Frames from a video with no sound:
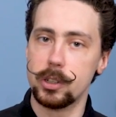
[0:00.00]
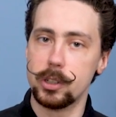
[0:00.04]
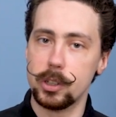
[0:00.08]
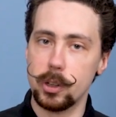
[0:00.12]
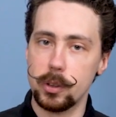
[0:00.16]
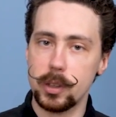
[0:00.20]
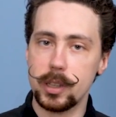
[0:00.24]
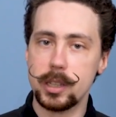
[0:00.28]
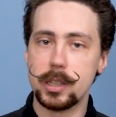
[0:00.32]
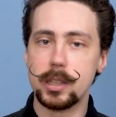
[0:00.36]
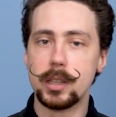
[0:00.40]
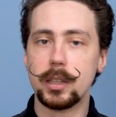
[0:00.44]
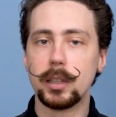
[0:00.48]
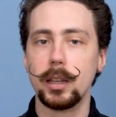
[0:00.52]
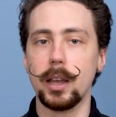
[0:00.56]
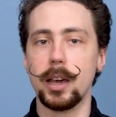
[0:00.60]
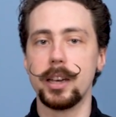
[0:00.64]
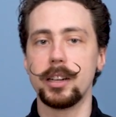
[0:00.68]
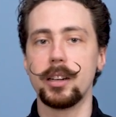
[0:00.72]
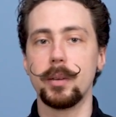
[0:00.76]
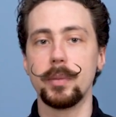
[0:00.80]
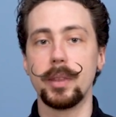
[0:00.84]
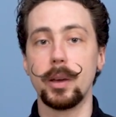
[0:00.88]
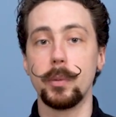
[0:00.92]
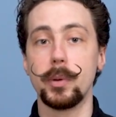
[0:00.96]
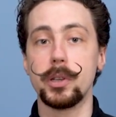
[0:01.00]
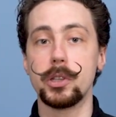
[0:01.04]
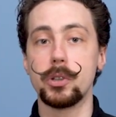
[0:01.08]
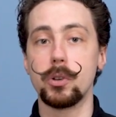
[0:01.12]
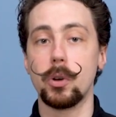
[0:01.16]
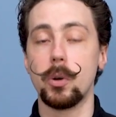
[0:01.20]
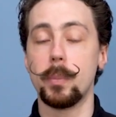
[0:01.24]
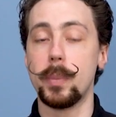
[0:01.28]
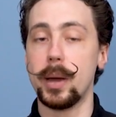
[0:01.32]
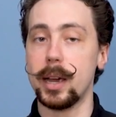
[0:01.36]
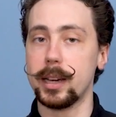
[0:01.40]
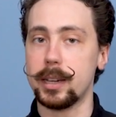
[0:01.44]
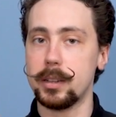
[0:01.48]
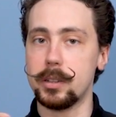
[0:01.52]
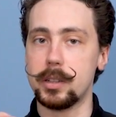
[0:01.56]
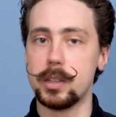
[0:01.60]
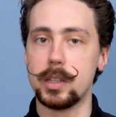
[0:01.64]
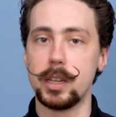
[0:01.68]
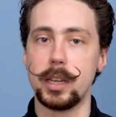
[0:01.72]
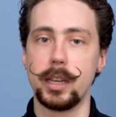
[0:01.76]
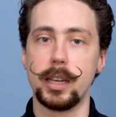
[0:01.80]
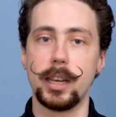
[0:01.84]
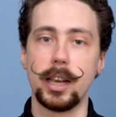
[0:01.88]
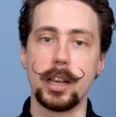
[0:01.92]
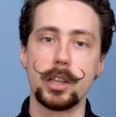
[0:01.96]
So this is the lineup that we saw back in
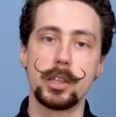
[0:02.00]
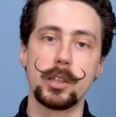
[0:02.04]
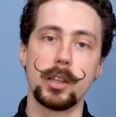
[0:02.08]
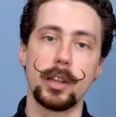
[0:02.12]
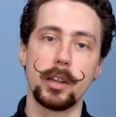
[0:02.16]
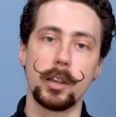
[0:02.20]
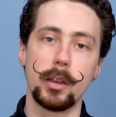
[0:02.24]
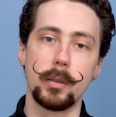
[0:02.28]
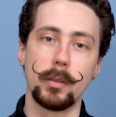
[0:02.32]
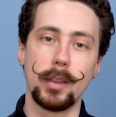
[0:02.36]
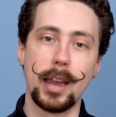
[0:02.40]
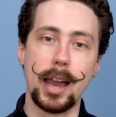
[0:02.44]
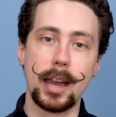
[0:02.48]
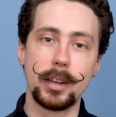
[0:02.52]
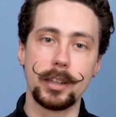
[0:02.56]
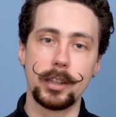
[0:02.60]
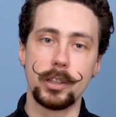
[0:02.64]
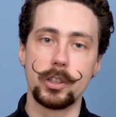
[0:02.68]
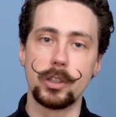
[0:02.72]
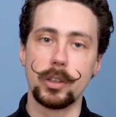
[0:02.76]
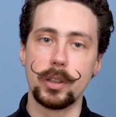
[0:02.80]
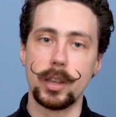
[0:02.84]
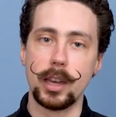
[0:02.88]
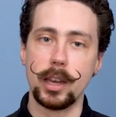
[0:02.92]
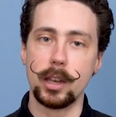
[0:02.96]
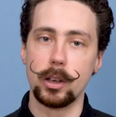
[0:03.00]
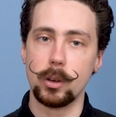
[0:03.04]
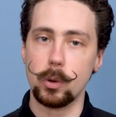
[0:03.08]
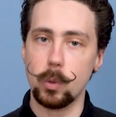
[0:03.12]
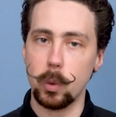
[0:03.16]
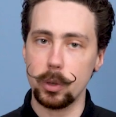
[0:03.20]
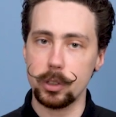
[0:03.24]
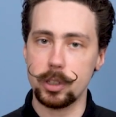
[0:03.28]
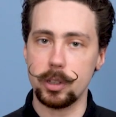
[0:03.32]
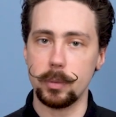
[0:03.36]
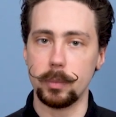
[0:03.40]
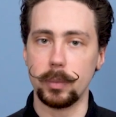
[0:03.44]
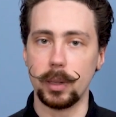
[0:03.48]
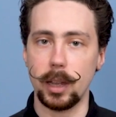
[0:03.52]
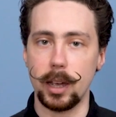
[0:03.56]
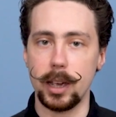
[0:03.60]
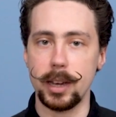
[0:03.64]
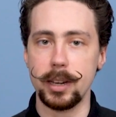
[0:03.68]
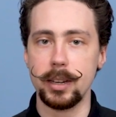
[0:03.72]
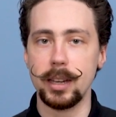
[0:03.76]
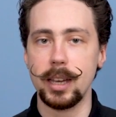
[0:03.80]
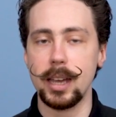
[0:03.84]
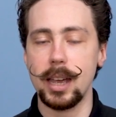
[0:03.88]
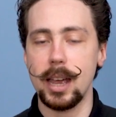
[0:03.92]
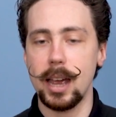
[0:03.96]
CES, that they're adding to their Quantum
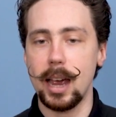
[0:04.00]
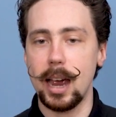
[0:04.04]
line,